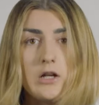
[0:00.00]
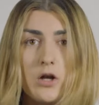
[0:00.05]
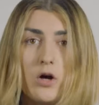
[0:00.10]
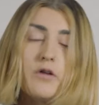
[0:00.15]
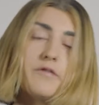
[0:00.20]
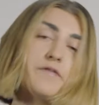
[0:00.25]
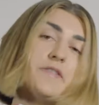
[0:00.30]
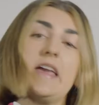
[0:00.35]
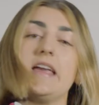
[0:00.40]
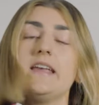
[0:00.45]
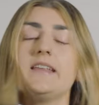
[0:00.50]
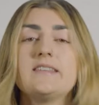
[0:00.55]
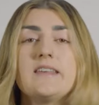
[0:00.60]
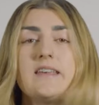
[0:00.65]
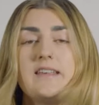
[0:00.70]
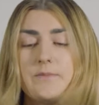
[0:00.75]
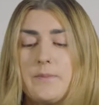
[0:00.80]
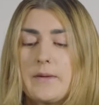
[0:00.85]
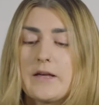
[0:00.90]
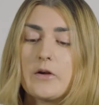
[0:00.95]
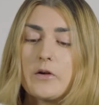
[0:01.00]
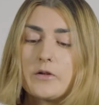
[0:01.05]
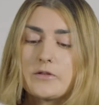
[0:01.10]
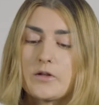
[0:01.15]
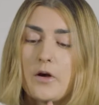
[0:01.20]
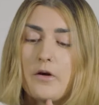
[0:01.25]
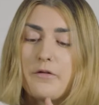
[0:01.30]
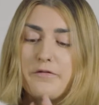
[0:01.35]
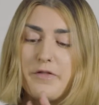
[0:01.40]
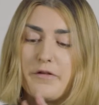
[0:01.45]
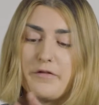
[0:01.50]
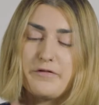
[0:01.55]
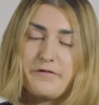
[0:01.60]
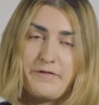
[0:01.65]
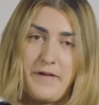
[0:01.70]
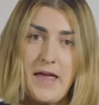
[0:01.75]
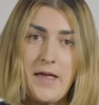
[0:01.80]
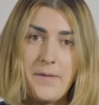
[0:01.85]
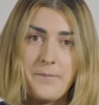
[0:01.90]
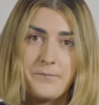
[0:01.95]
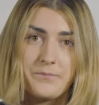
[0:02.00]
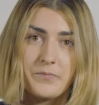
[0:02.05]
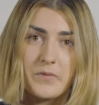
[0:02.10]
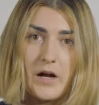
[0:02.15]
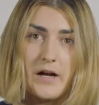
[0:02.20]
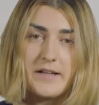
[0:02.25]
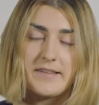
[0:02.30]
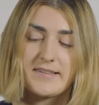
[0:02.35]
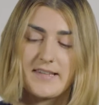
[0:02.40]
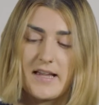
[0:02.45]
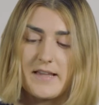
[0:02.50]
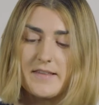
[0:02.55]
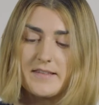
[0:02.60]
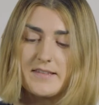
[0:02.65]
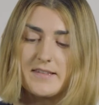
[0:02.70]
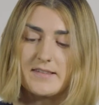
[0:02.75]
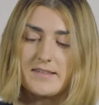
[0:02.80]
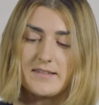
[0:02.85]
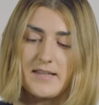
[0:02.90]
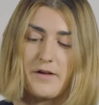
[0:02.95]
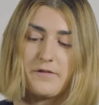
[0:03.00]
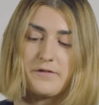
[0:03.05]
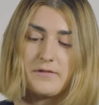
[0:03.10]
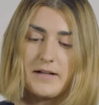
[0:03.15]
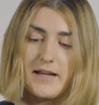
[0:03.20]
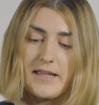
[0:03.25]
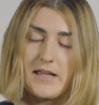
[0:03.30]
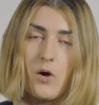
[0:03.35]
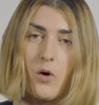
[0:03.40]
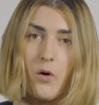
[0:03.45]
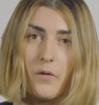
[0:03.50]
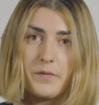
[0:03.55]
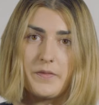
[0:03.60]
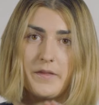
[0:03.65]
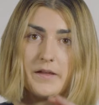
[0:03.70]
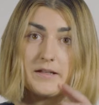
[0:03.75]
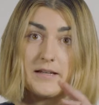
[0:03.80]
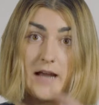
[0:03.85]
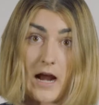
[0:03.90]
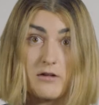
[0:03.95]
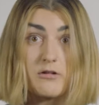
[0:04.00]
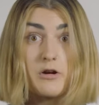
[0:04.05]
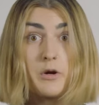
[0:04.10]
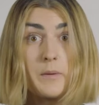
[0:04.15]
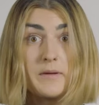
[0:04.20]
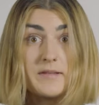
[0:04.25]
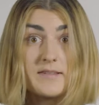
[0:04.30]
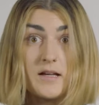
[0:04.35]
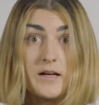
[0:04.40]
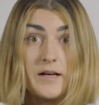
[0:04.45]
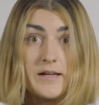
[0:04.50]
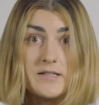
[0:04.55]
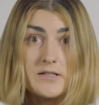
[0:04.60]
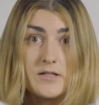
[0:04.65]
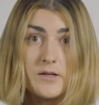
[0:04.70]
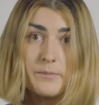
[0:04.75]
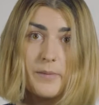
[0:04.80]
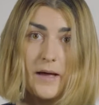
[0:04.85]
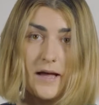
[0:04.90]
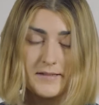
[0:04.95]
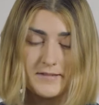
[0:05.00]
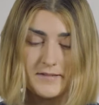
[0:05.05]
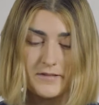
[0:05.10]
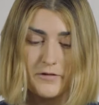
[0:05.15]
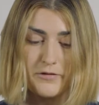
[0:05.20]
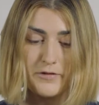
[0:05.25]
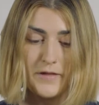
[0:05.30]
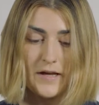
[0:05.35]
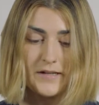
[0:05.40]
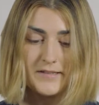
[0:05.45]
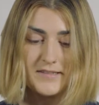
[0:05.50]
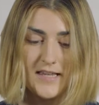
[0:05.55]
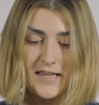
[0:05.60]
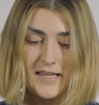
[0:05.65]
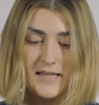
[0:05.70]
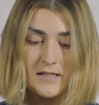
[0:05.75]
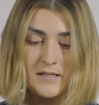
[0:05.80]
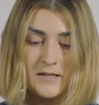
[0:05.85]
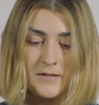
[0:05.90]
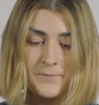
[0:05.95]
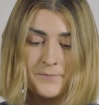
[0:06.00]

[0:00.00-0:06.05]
lot of this is because of the fit. I'd say this is definitely on the narrower side compared to the 13.